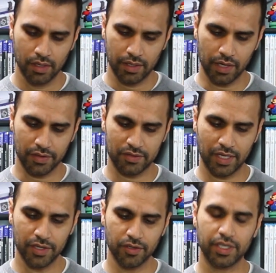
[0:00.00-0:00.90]
Now, the
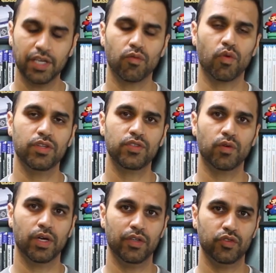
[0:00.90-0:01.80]
standard kit runs
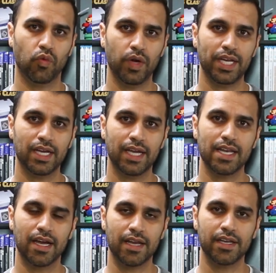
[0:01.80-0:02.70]
you around
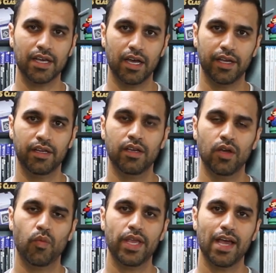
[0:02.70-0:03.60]
$29.99.
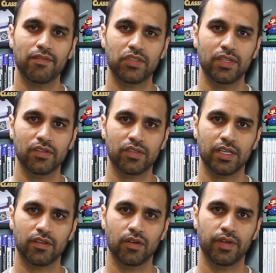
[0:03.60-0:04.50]
We have seen this
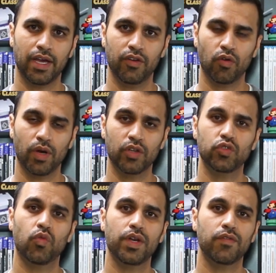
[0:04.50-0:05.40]
kit go down to
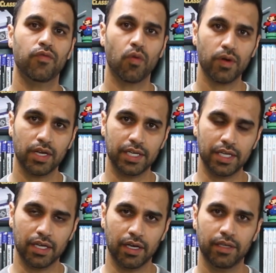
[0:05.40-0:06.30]
around
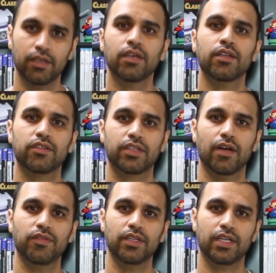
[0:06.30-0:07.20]
$24.99.
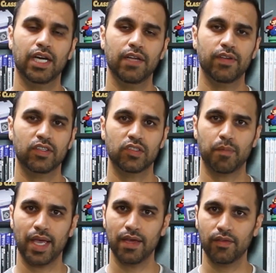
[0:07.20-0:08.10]
SCUF did kind of
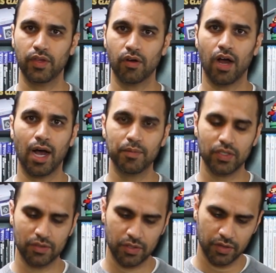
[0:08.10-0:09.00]
expand their
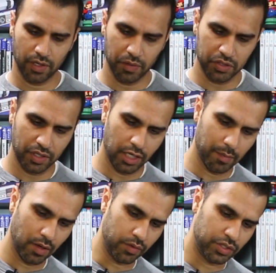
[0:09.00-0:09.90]
options here. They originally
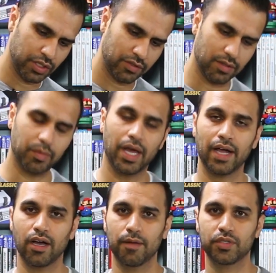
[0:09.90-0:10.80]
came out with just a
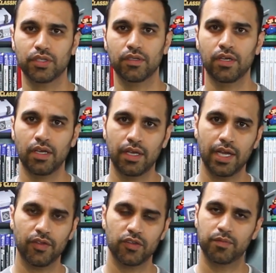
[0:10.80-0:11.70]
black option.
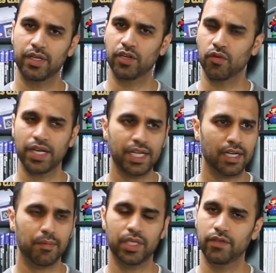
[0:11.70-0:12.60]
Now there's been a
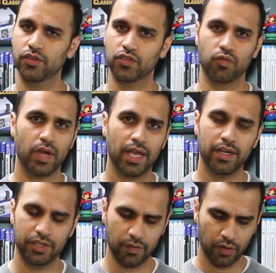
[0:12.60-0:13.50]
green, I believe there's a
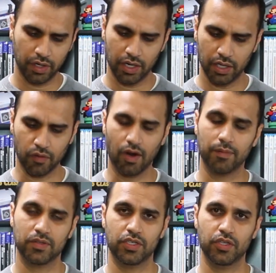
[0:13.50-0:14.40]
red, different color
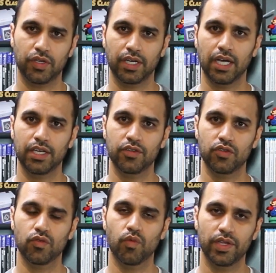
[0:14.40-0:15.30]
options that you can kind of
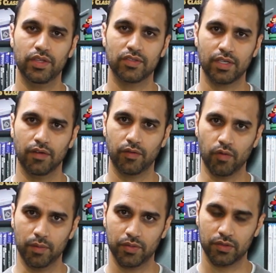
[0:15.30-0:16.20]
do with the SCUF
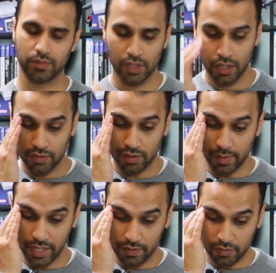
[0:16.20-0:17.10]
grip. So let
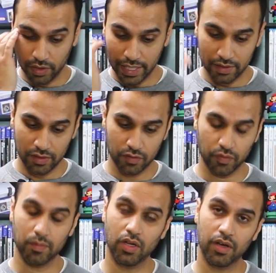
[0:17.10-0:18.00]
me kind of look at this
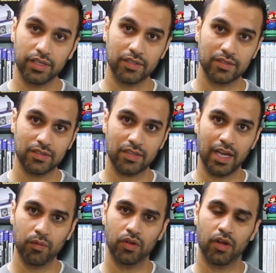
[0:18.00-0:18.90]
from long distance.
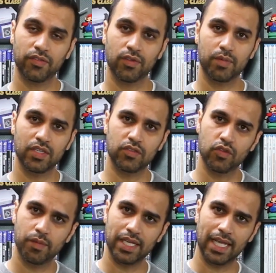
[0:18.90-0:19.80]
I will also be
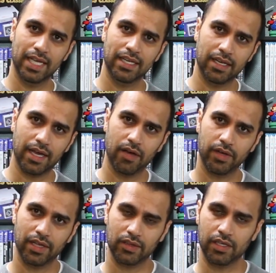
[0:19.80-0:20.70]
zooming in and
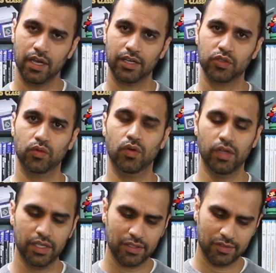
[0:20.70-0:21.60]
out at the actual
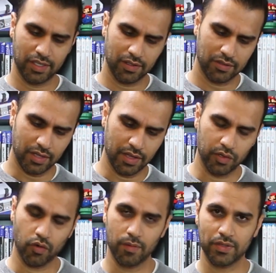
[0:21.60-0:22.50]
sticks and
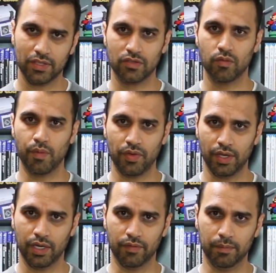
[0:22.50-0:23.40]
the grips as to what we
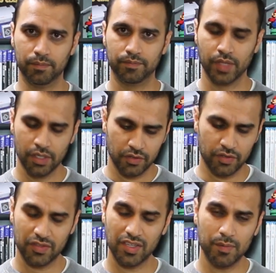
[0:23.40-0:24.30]
think of them. So
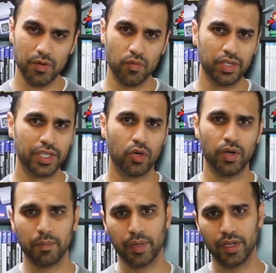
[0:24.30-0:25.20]
this is going to be really
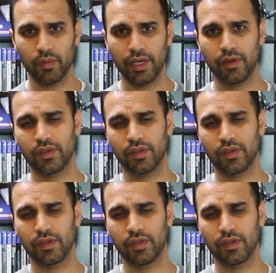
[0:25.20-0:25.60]
quick, by the way.